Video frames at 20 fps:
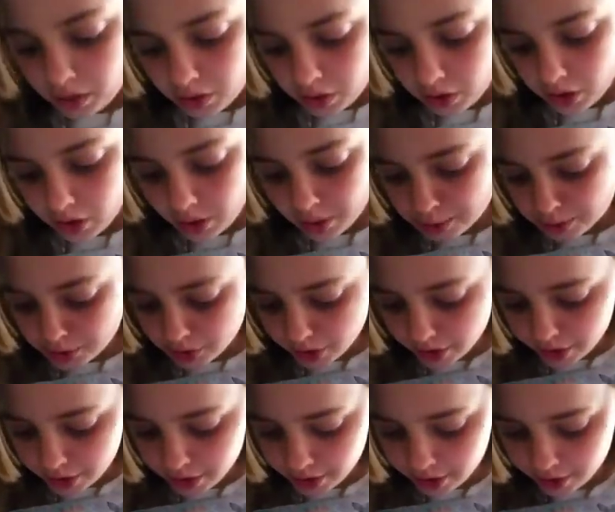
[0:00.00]
Oh, I'm
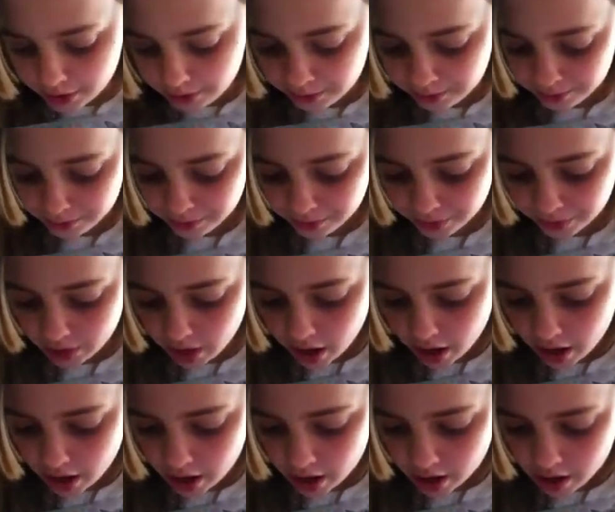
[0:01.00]
sorry.
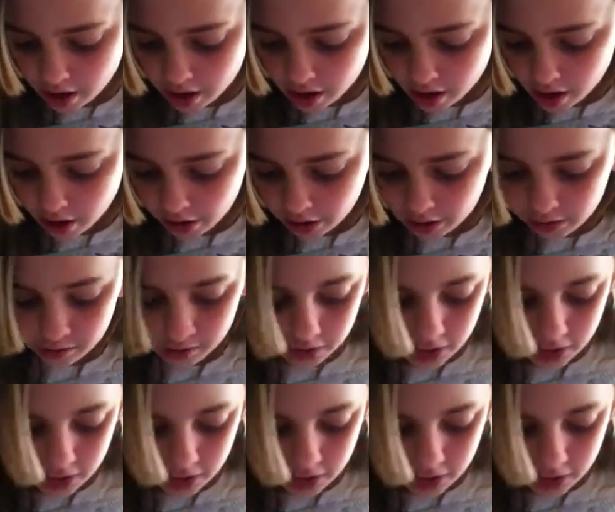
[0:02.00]
I'll leave